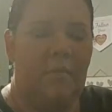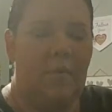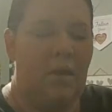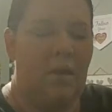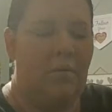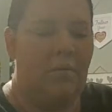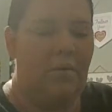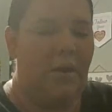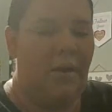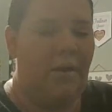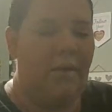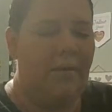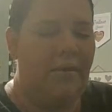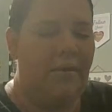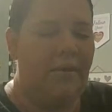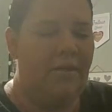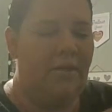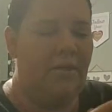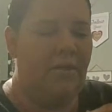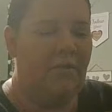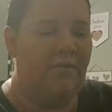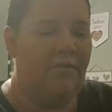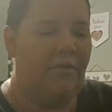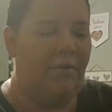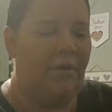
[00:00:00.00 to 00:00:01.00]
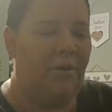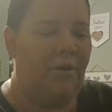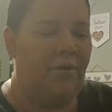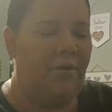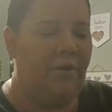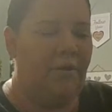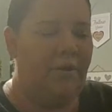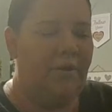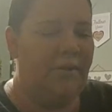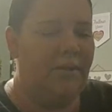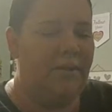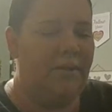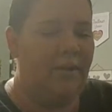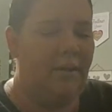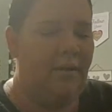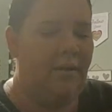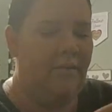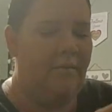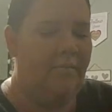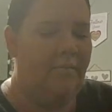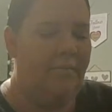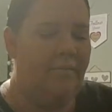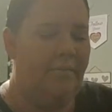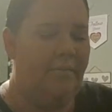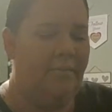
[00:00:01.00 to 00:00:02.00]
Okay, this is for Krista.
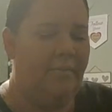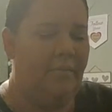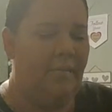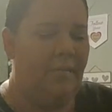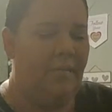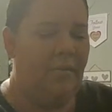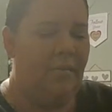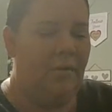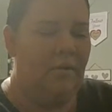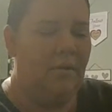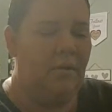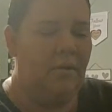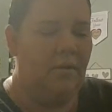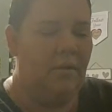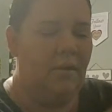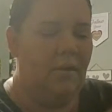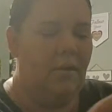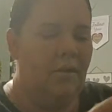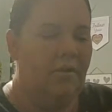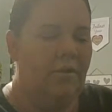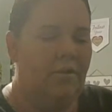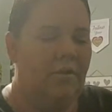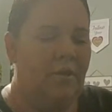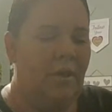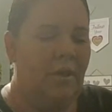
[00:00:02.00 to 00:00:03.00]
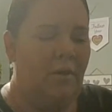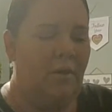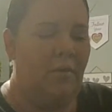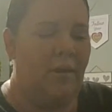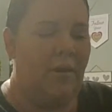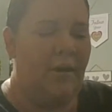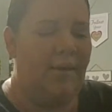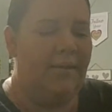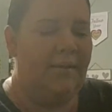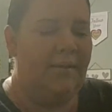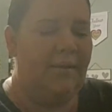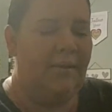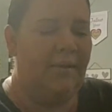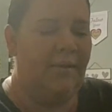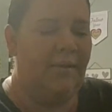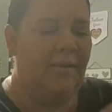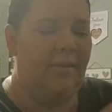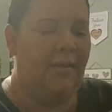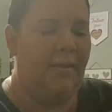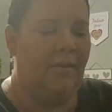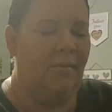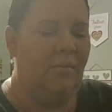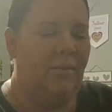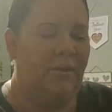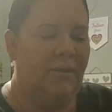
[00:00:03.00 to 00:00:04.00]
So I see that he
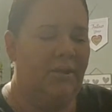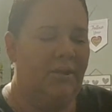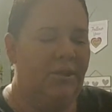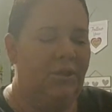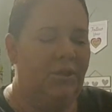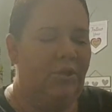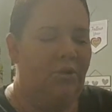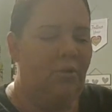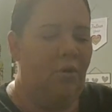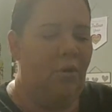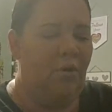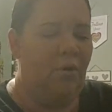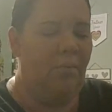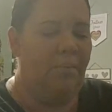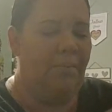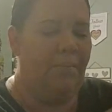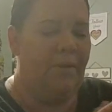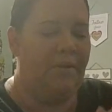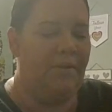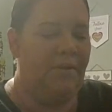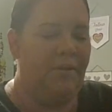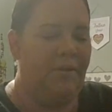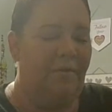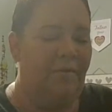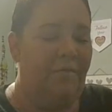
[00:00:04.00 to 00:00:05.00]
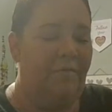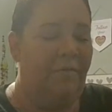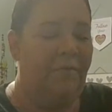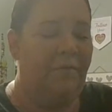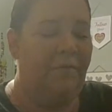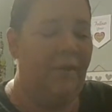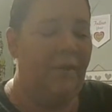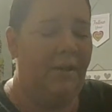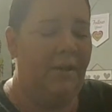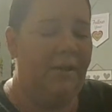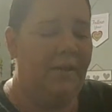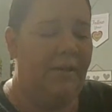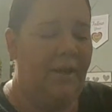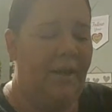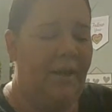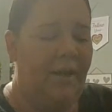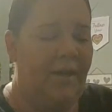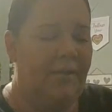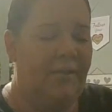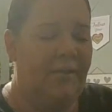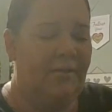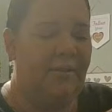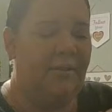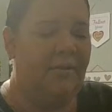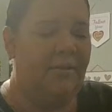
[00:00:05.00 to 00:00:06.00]
wants to open the
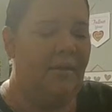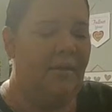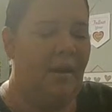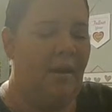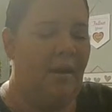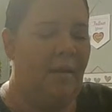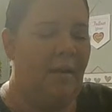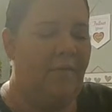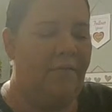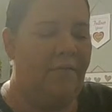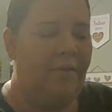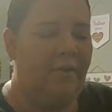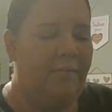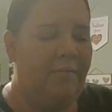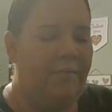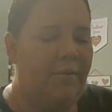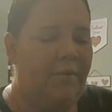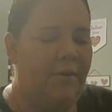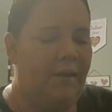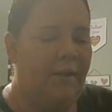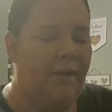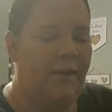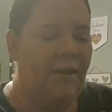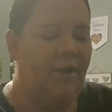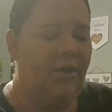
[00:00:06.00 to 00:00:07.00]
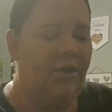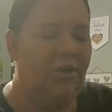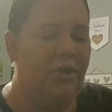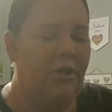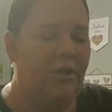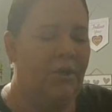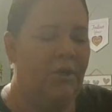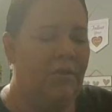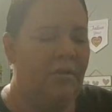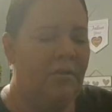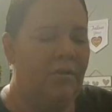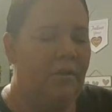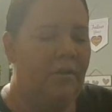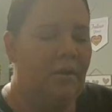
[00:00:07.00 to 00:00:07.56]
floodgates of communication.